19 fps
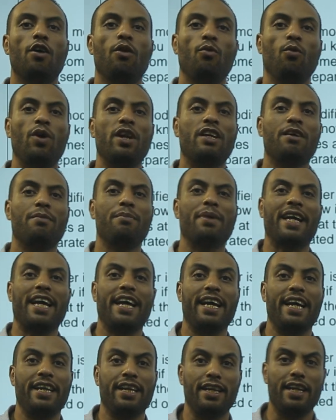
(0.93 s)
Welcome back
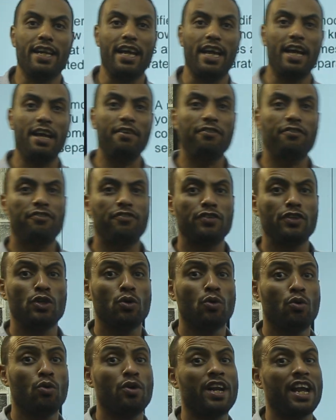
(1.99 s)
again. If
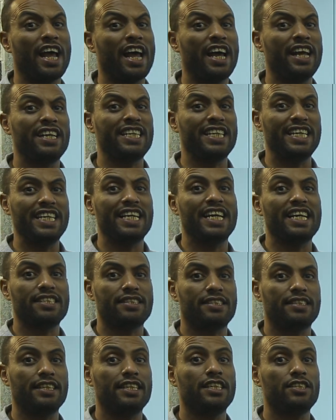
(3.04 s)
you're an
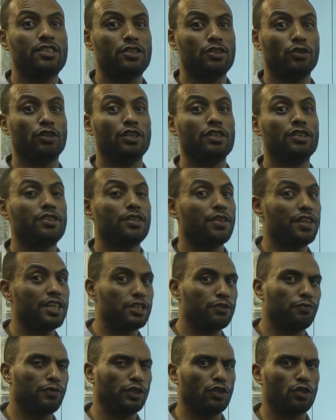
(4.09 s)
EST student,
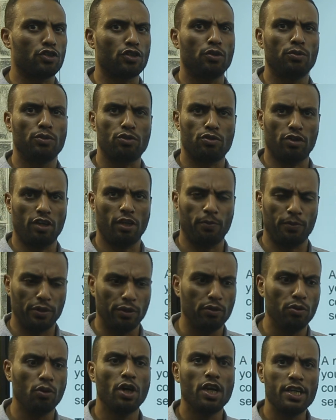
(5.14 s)
this video is going to help
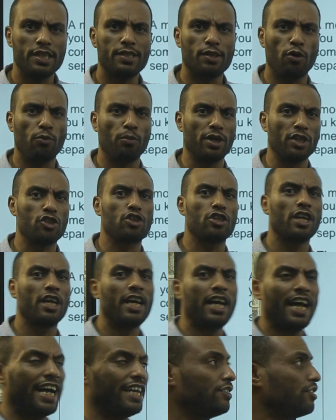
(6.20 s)
you so much.
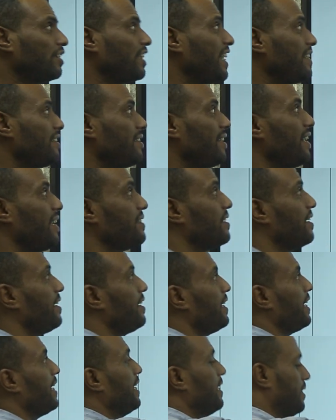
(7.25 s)
And today's
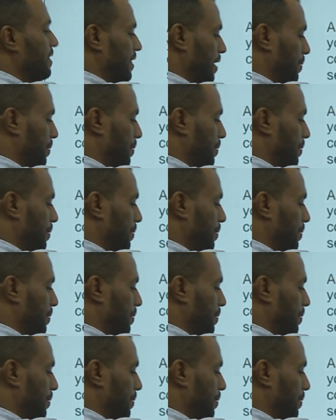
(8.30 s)
lesson is